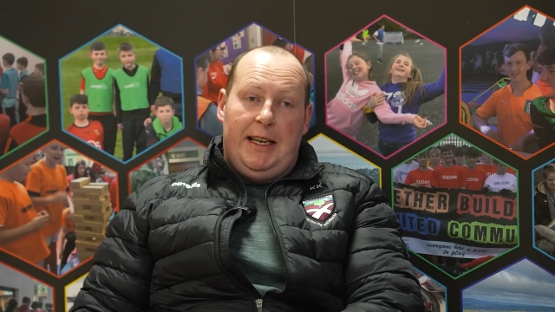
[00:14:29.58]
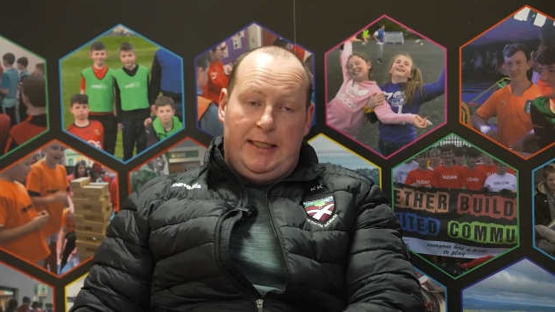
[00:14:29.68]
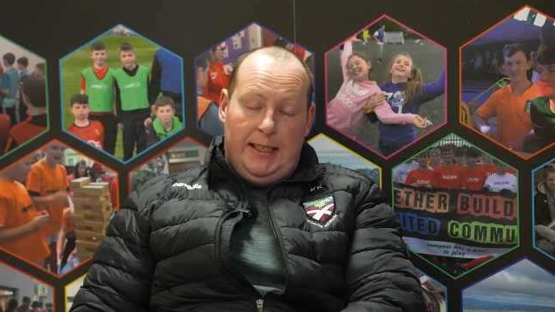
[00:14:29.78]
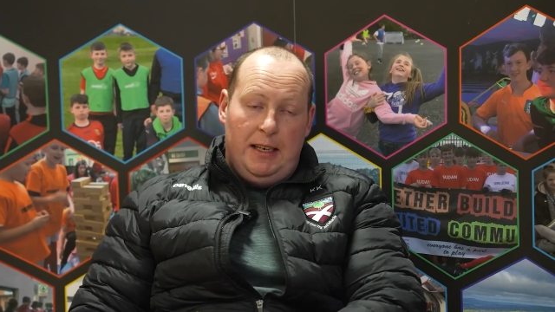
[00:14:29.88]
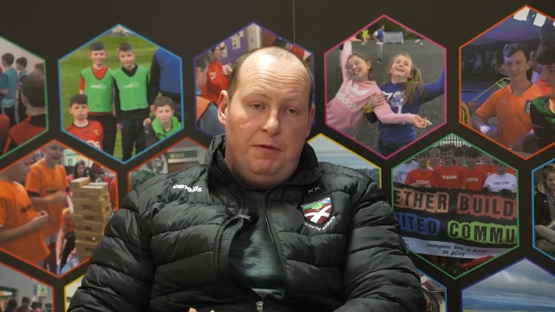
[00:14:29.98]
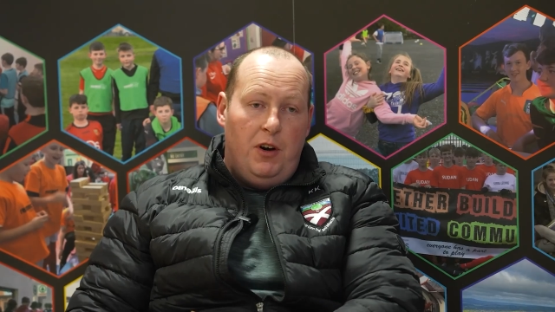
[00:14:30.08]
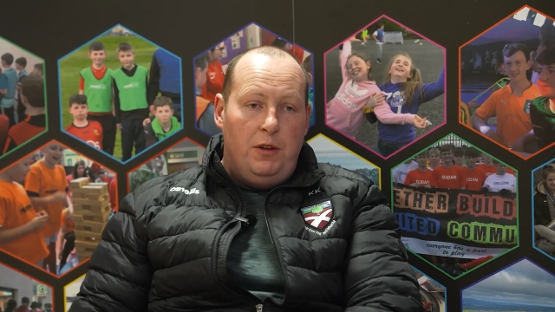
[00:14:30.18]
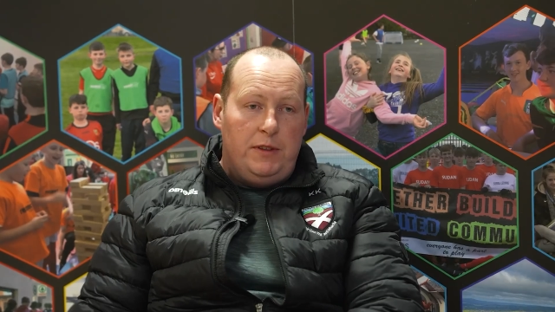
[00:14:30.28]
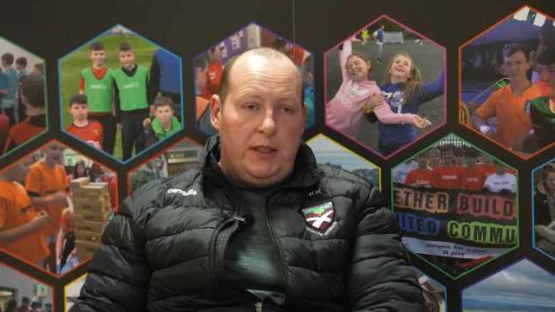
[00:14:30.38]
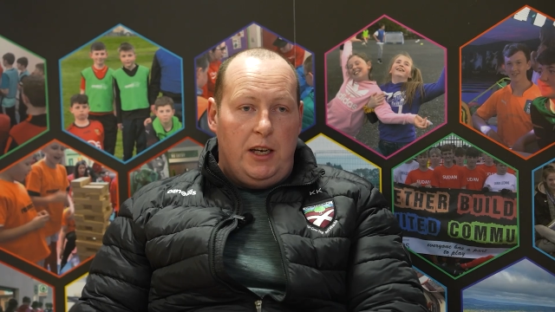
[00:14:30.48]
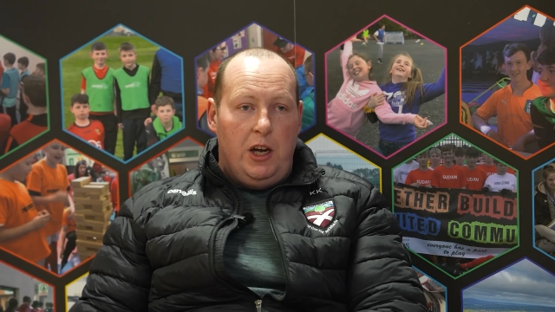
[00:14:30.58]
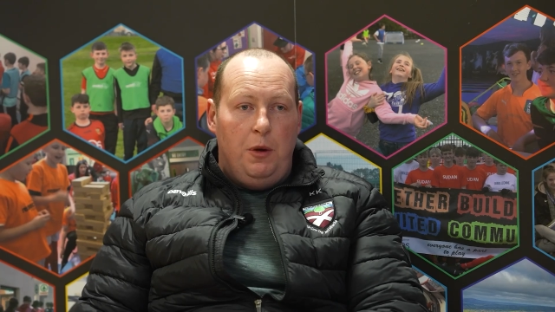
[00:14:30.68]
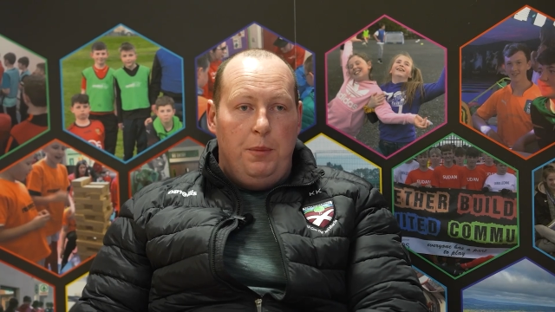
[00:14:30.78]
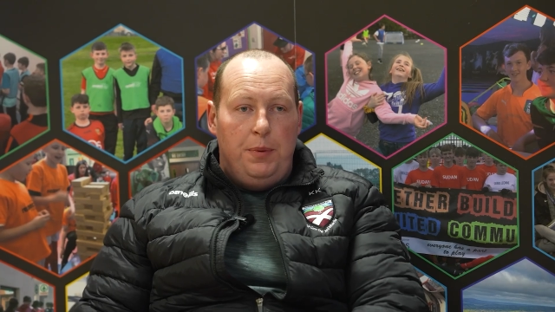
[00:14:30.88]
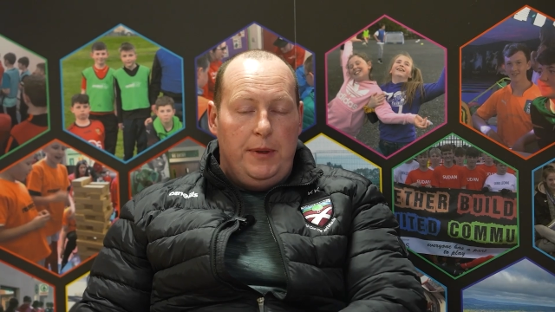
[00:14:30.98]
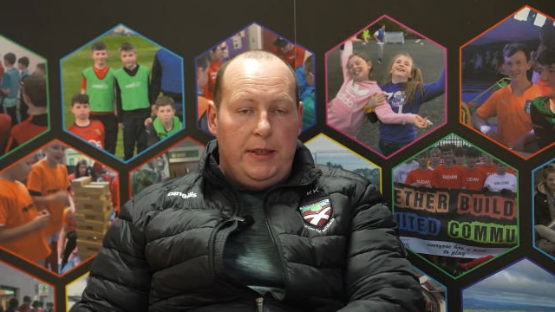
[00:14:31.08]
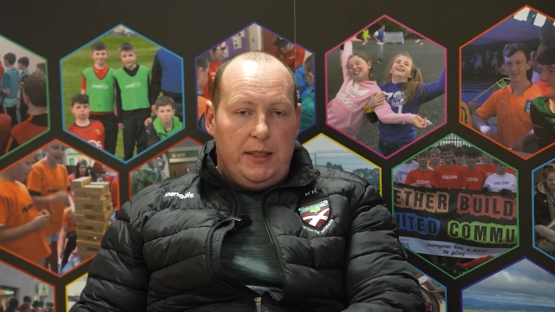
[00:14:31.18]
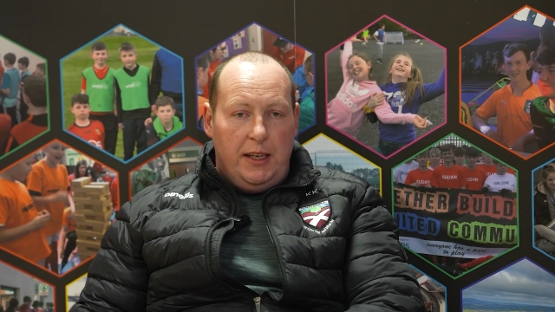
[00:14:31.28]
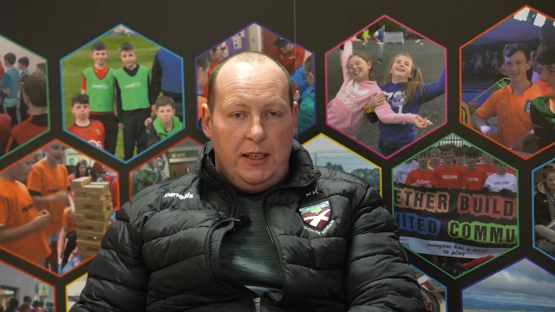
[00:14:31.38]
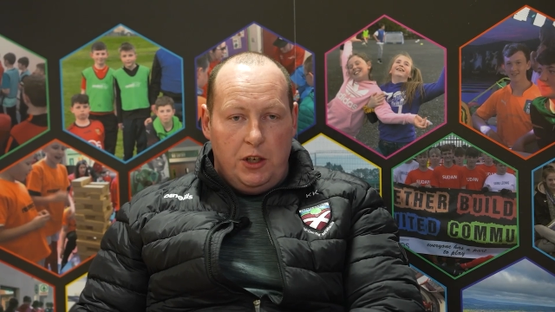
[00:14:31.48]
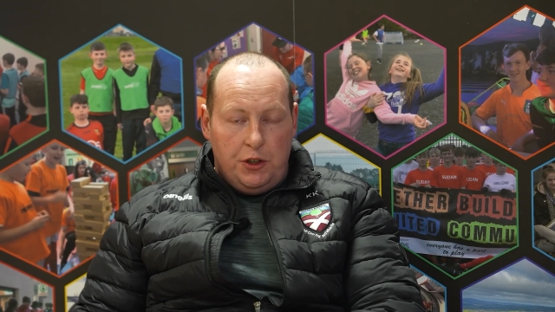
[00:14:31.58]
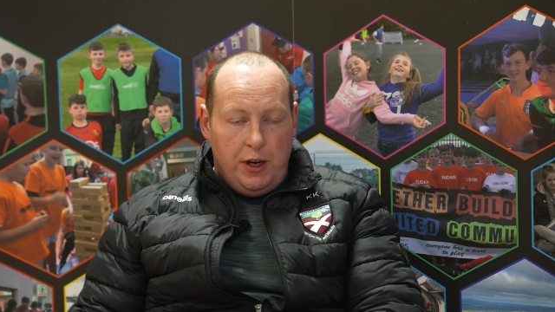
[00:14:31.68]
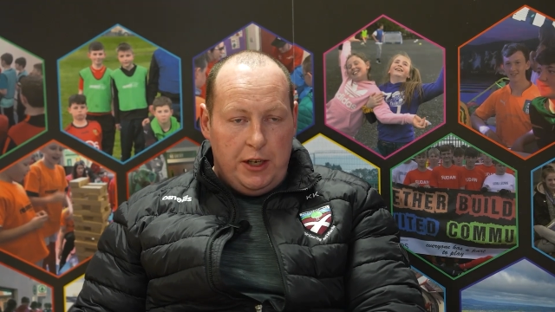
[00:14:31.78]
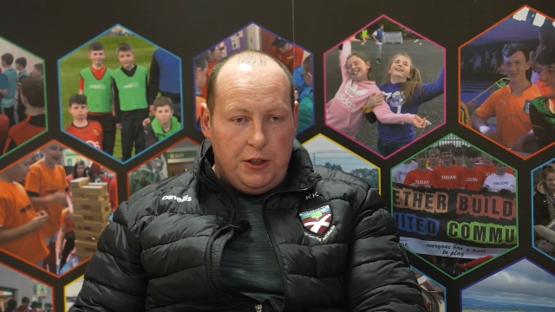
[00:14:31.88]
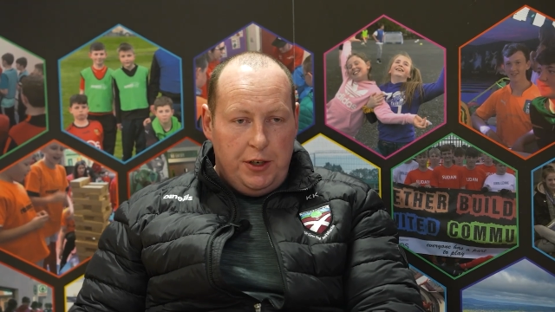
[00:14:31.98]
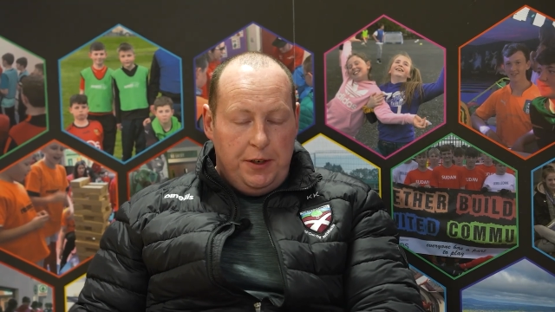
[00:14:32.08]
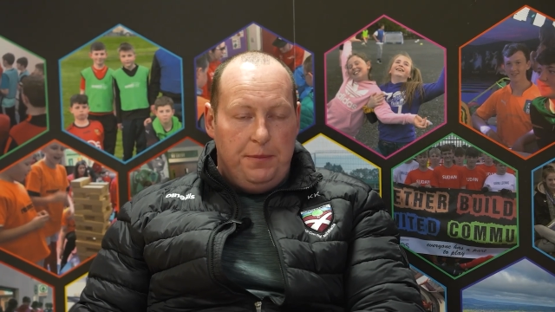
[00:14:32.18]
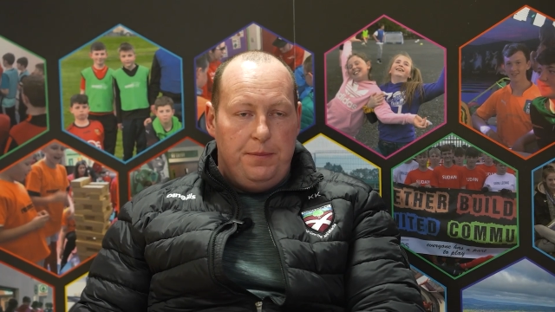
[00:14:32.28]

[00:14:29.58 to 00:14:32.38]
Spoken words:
He's still involved in the club. He's our treasurer,